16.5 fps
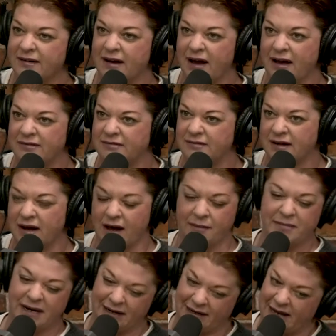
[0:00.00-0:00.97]
I
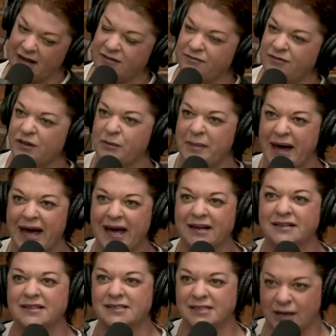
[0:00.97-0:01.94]
mean, I kind of feel
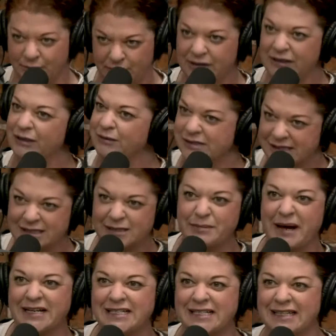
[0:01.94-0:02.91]
bad because I really was
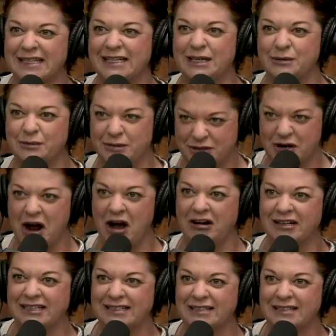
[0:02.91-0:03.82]
expecting that you were drunk.